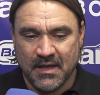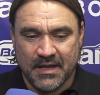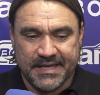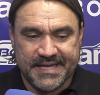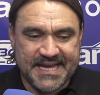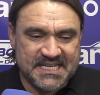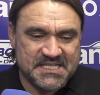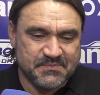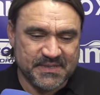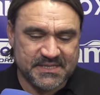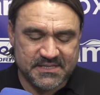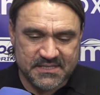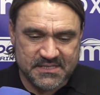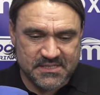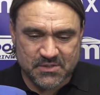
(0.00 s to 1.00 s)
Yes,
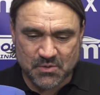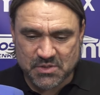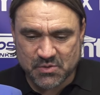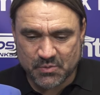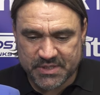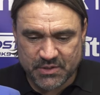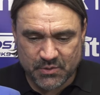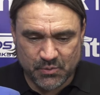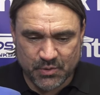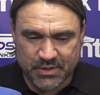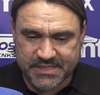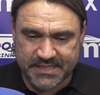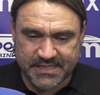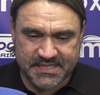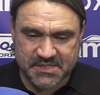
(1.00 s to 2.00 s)
but this is also what you
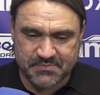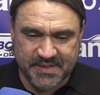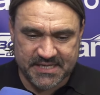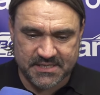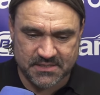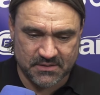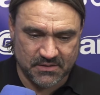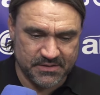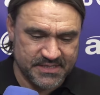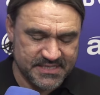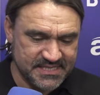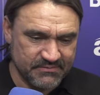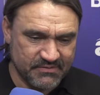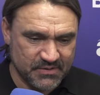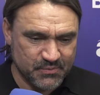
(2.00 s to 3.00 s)
would expect on this level.